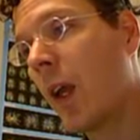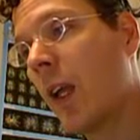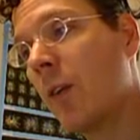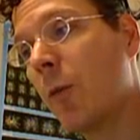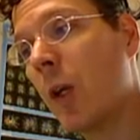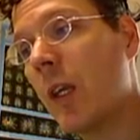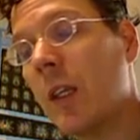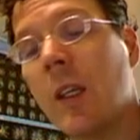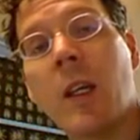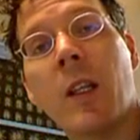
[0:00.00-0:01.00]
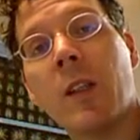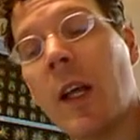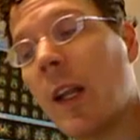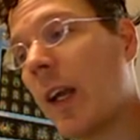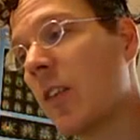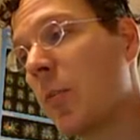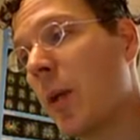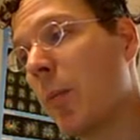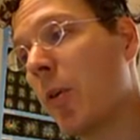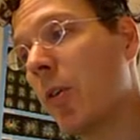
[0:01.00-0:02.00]
And if we let x be a
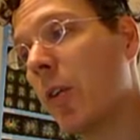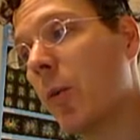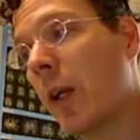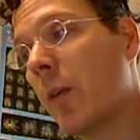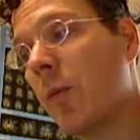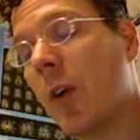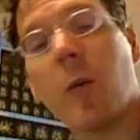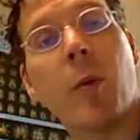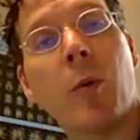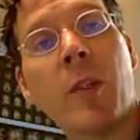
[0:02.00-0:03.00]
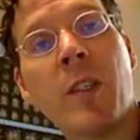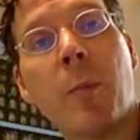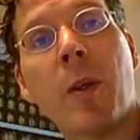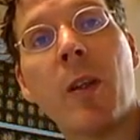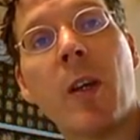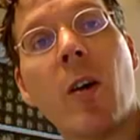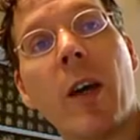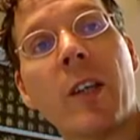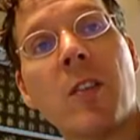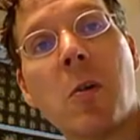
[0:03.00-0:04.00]
Bernoulli random variable, we typically call
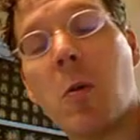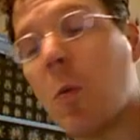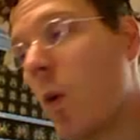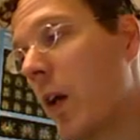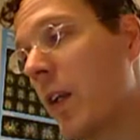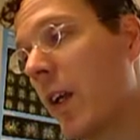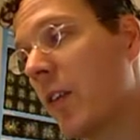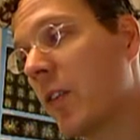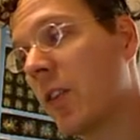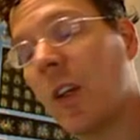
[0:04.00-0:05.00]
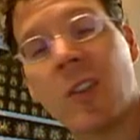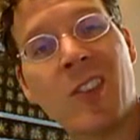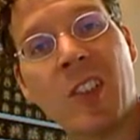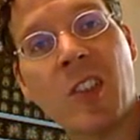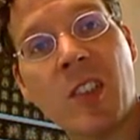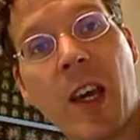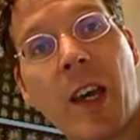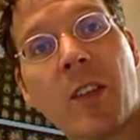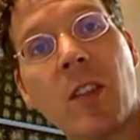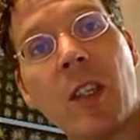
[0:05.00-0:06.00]
x equal 1 as a
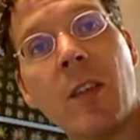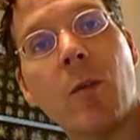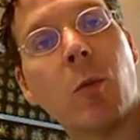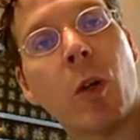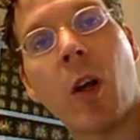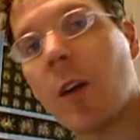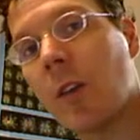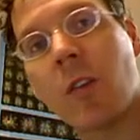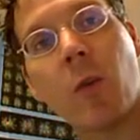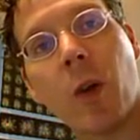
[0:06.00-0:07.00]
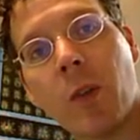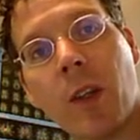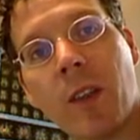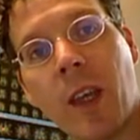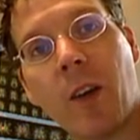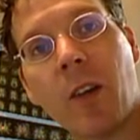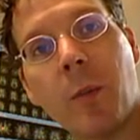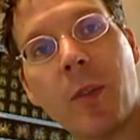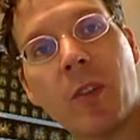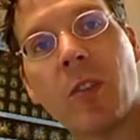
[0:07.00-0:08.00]
success, regardless of whether or not the outcome
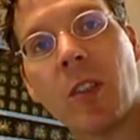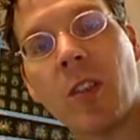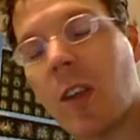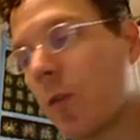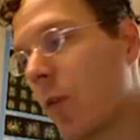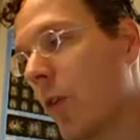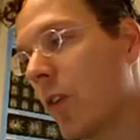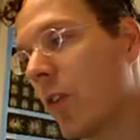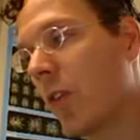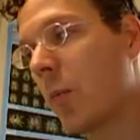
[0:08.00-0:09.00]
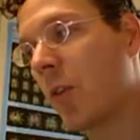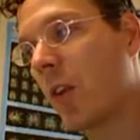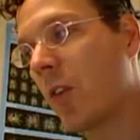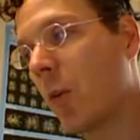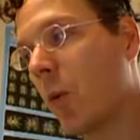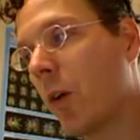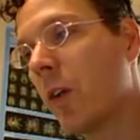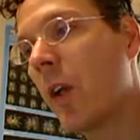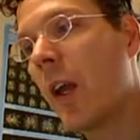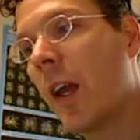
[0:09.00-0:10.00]
is successful in some sense of the word,
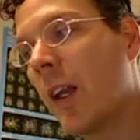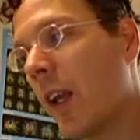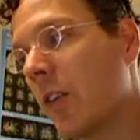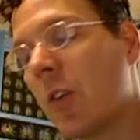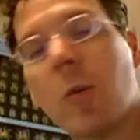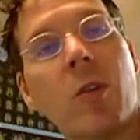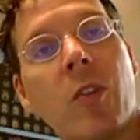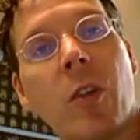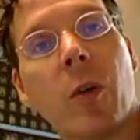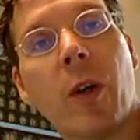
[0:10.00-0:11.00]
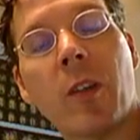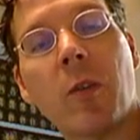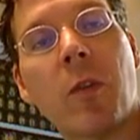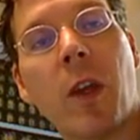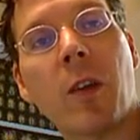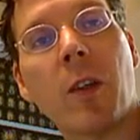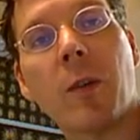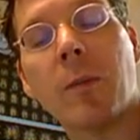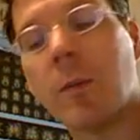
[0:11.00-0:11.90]
and x equal to 0 as a failure.